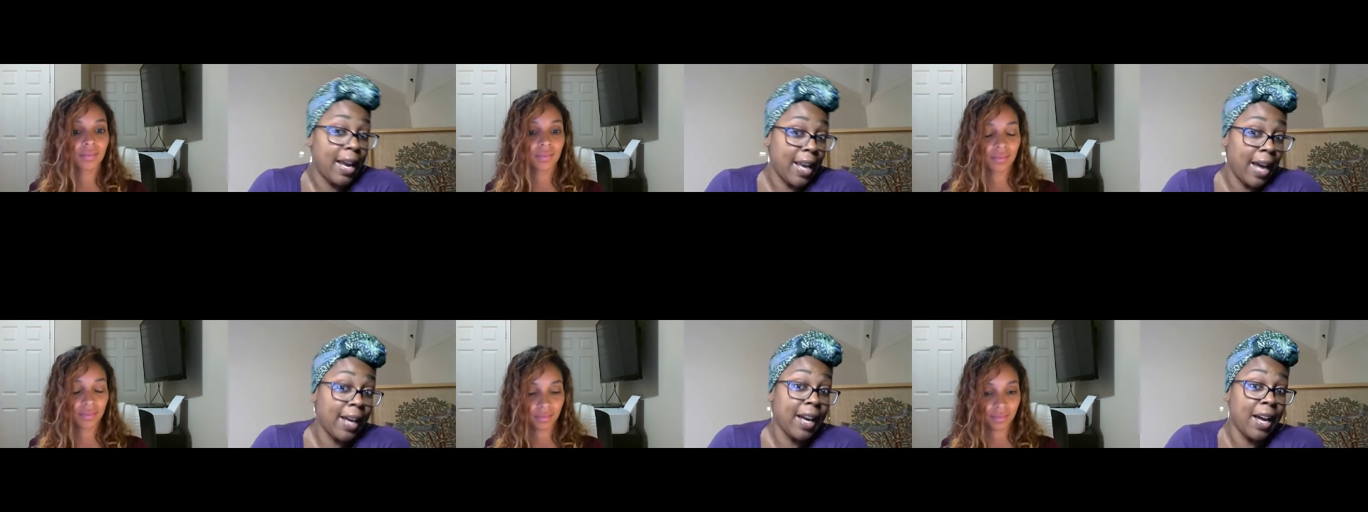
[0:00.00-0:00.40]

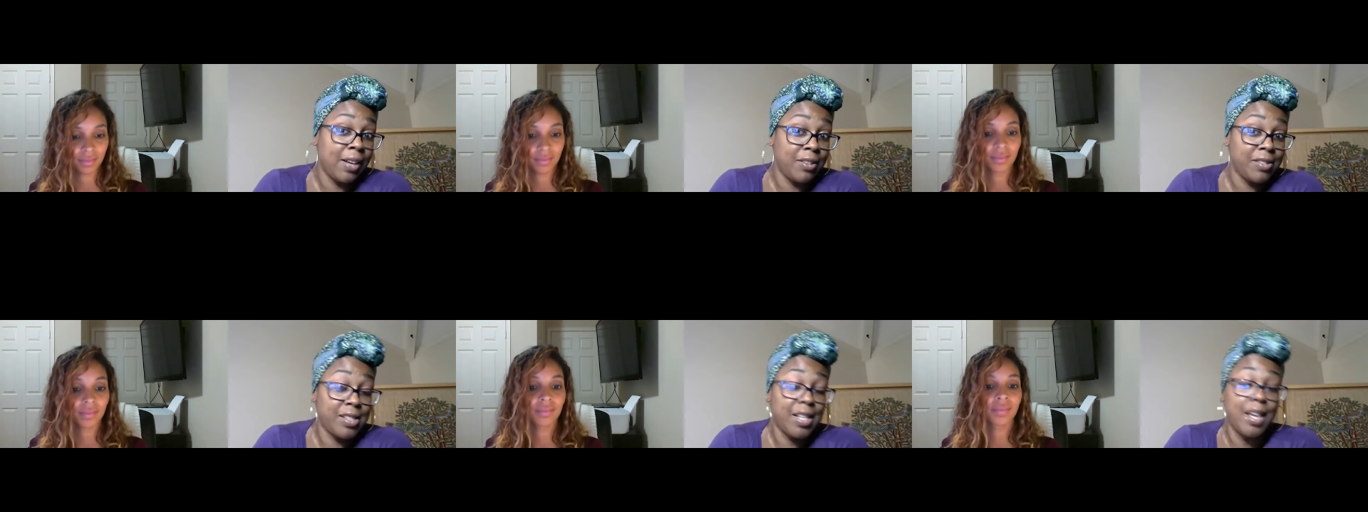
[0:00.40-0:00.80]
Speaker 1: I like how
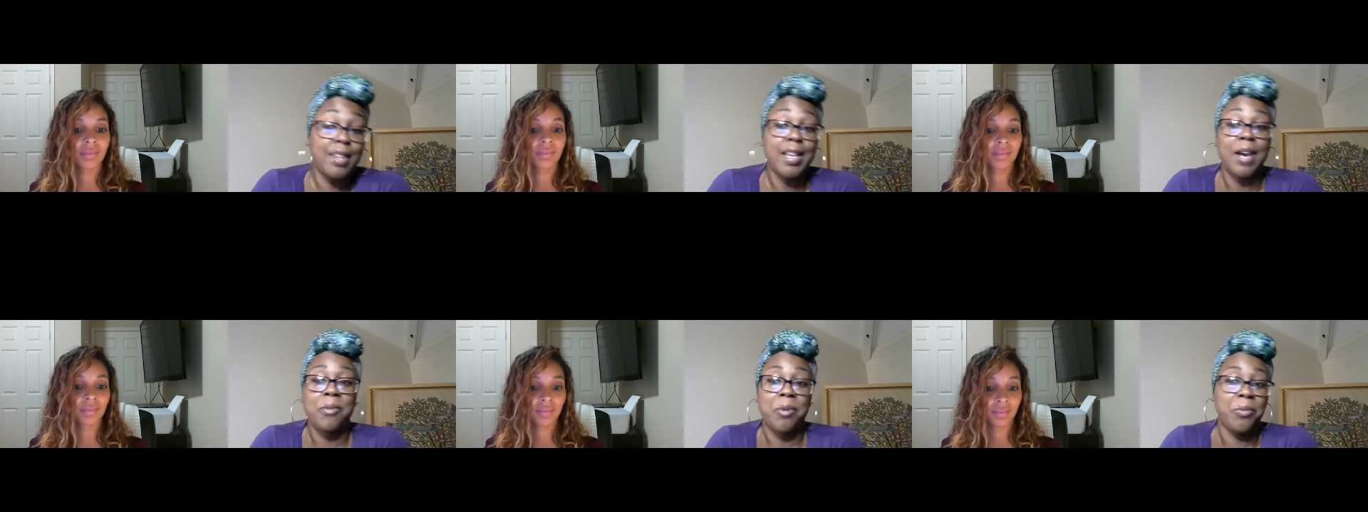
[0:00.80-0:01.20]
you
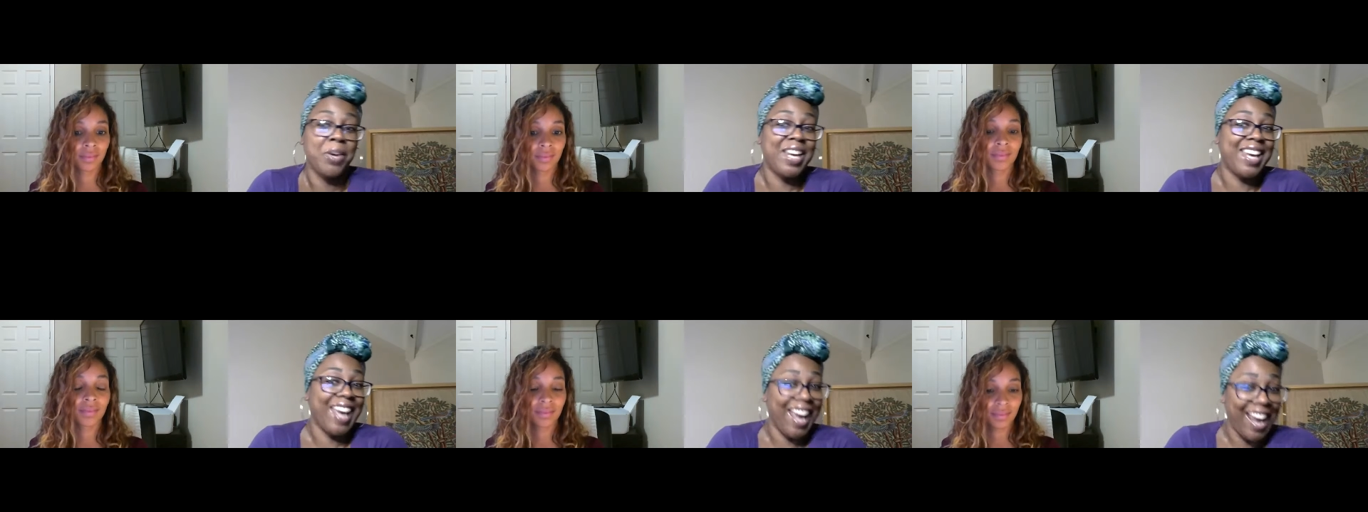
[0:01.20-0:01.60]
said that. What
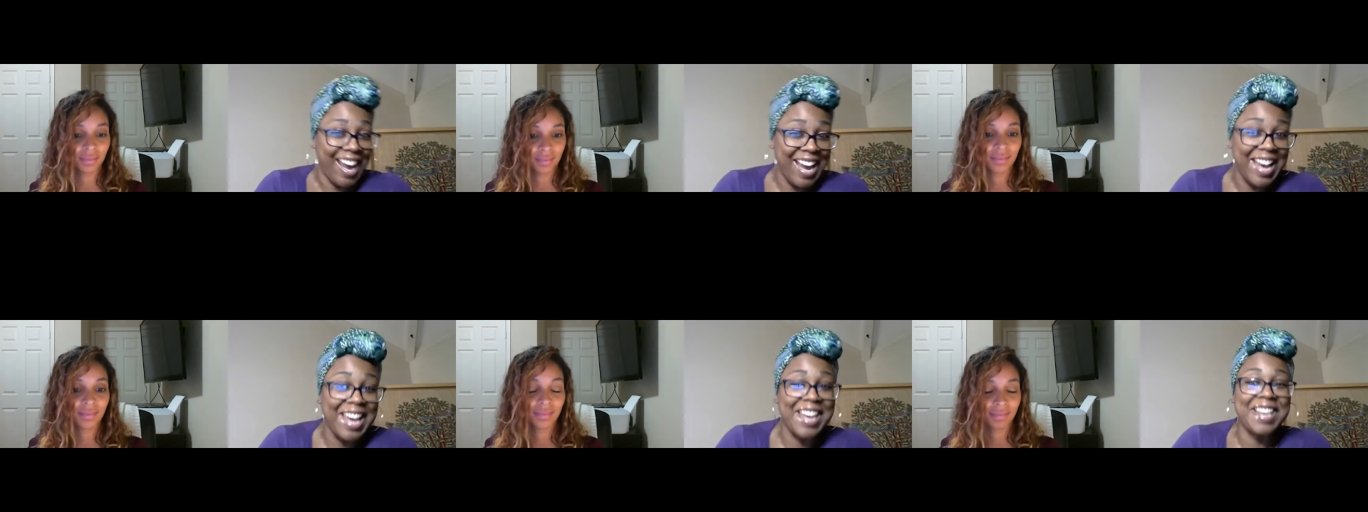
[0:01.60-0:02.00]
we
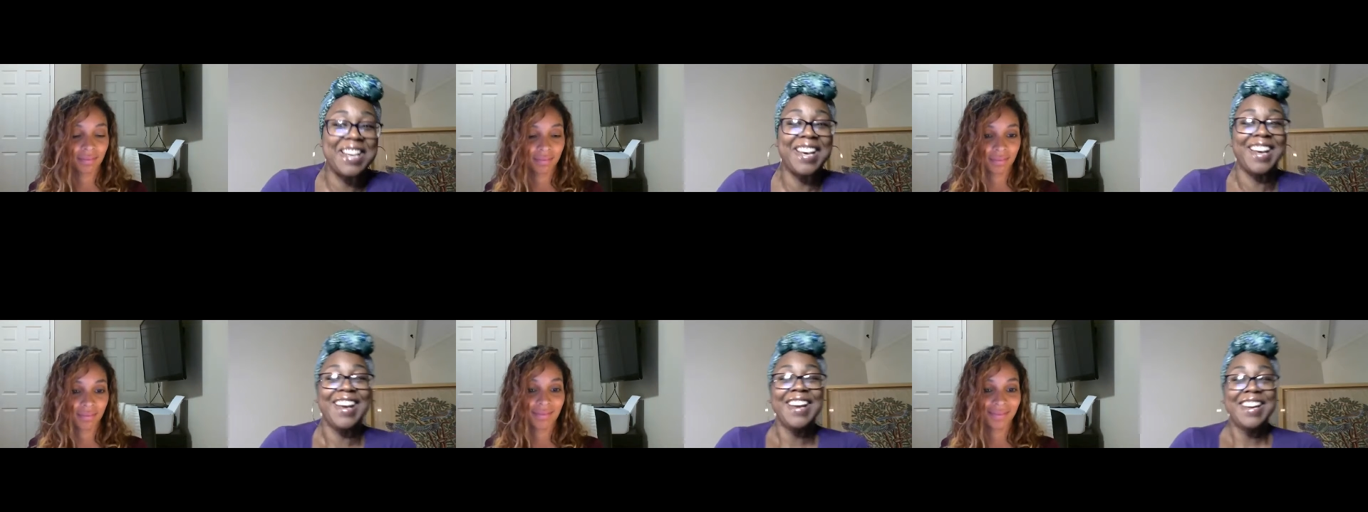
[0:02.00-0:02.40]

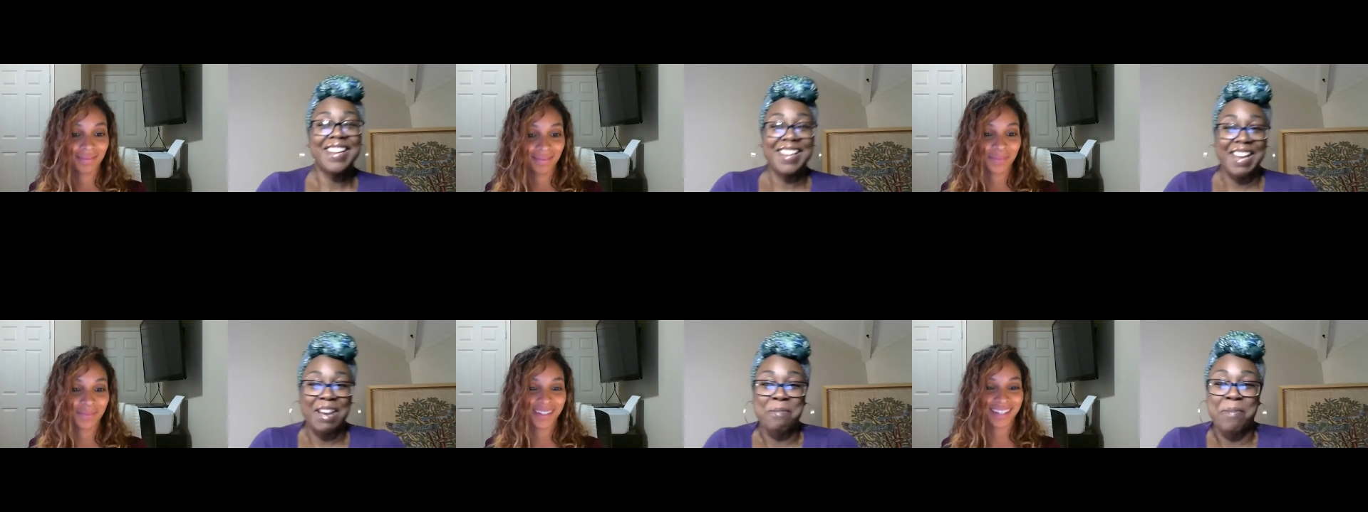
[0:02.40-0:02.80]
can
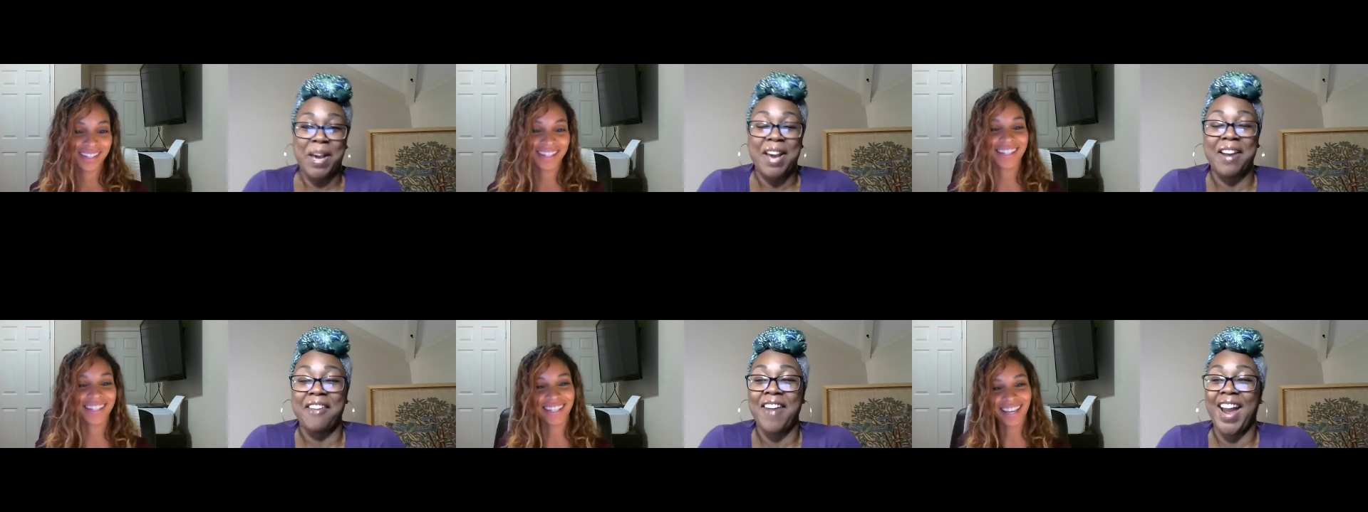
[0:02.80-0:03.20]
get
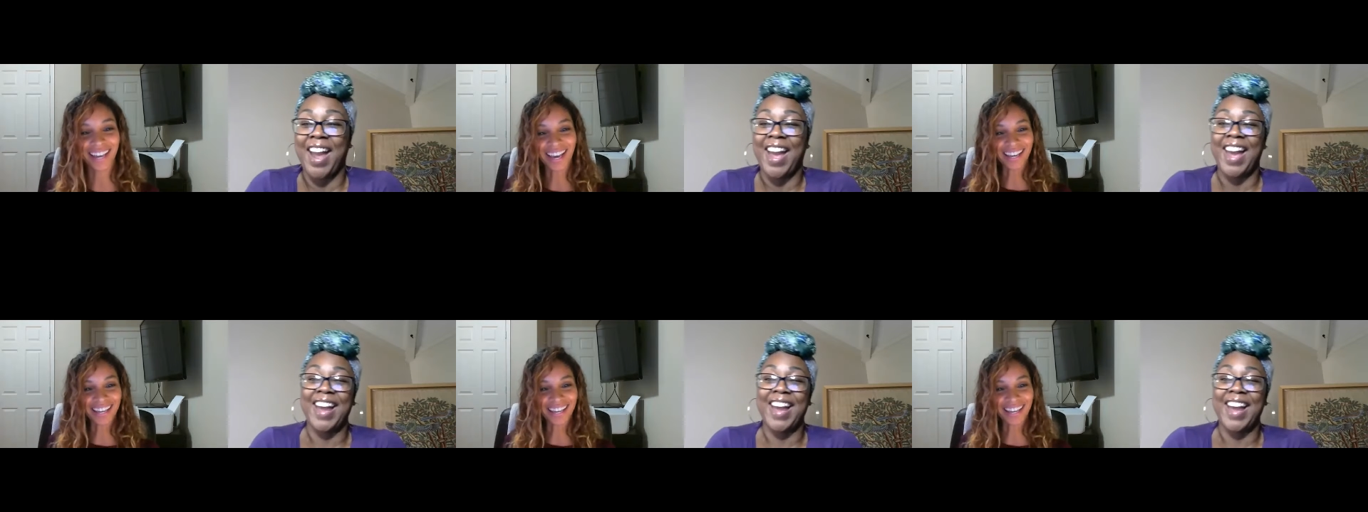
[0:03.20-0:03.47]
better at,